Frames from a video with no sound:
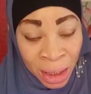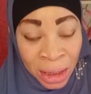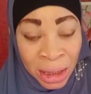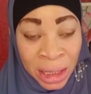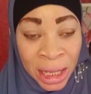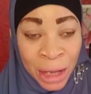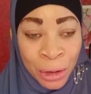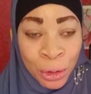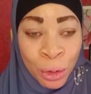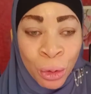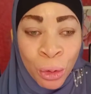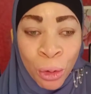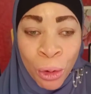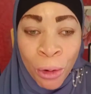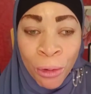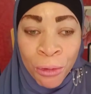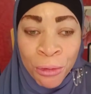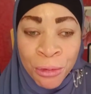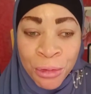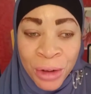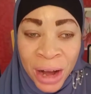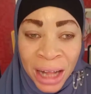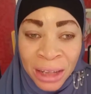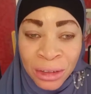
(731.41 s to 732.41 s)
Then you
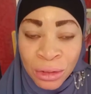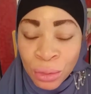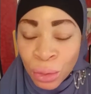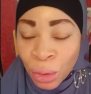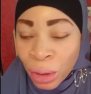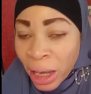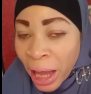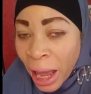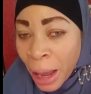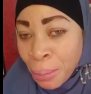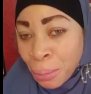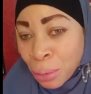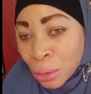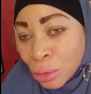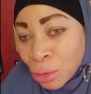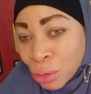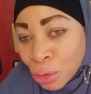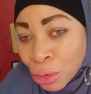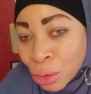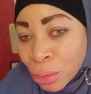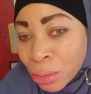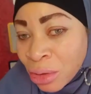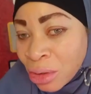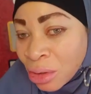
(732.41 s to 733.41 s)
convert to
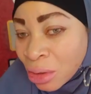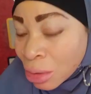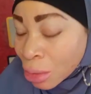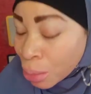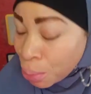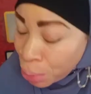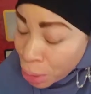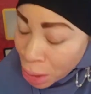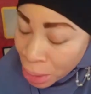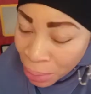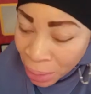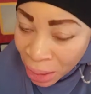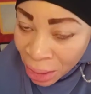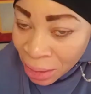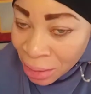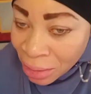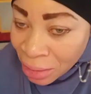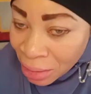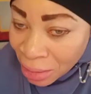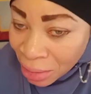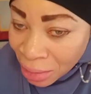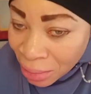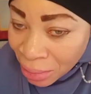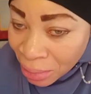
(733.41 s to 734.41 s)
liposome
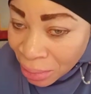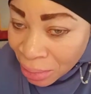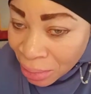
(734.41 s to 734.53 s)
supplements.